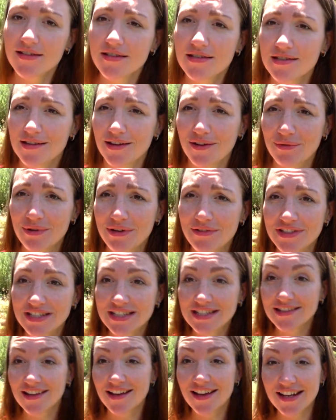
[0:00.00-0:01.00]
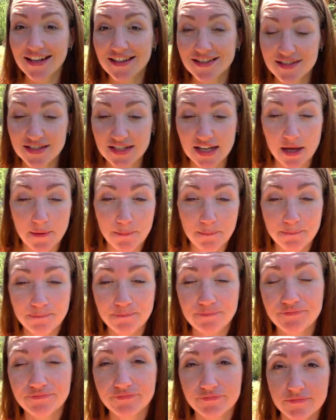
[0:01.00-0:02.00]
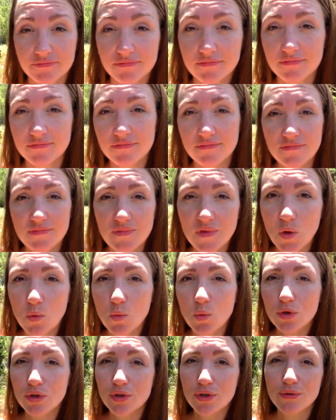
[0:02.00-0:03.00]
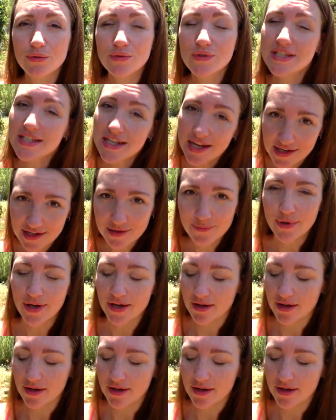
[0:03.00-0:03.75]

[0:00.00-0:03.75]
So we've decided we're staying in